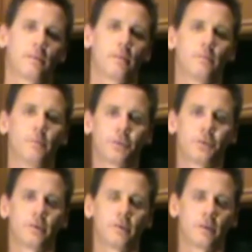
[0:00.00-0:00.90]
the
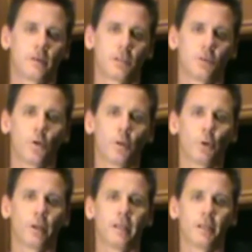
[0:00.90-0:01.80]
mixture, you want to
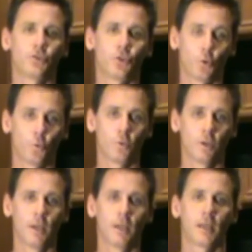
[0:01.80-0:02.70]
put it into
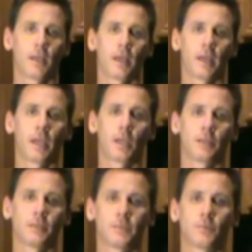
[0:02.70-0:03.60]

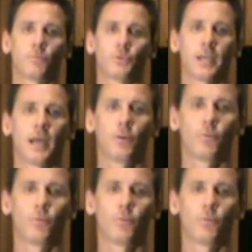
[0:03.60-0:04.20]
a shallow